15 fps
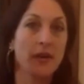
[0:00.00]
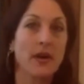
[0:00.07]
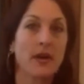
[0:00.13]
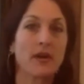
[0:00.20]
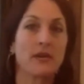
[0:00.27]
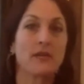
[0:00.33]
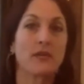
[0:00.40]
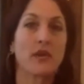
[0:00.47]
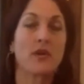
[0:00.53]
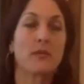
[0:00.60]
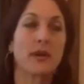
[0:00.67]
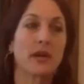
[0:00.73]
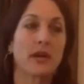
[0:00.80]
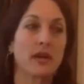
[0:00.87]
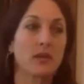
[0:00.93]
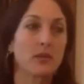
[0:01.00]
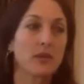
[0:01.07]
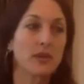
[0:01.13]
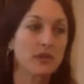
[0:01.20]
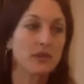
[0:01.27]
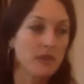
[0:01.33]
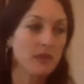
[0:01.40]
of, oh my God, what
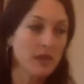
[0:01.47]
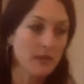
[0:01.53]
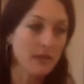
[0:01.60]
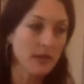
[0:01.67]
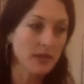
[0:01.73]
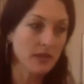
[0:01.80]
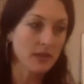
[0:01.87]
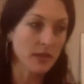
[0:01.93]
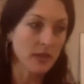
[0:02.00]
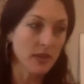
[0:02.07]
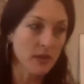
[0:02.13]
the fuck am I doing?